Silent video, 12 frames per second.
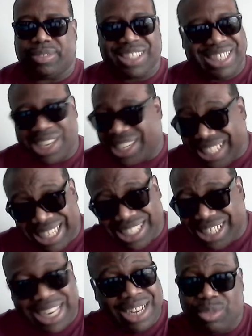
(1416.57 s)

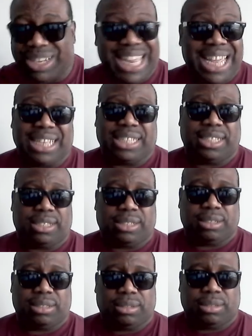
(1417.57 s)
It is what it is.